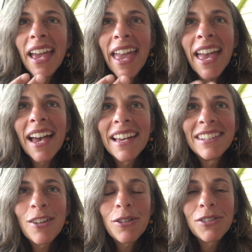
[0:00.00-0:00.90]

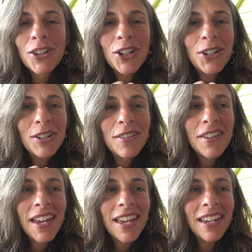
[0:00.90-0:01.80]
And the third
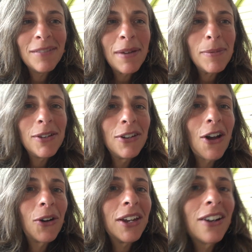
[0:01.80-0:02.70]
thing, maybe
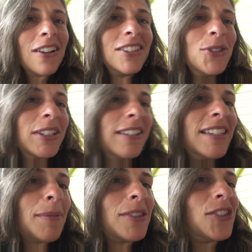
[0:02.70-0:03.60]
here, I'll do a little
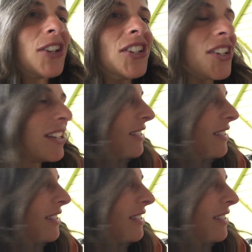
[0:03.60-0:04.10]
demonstration.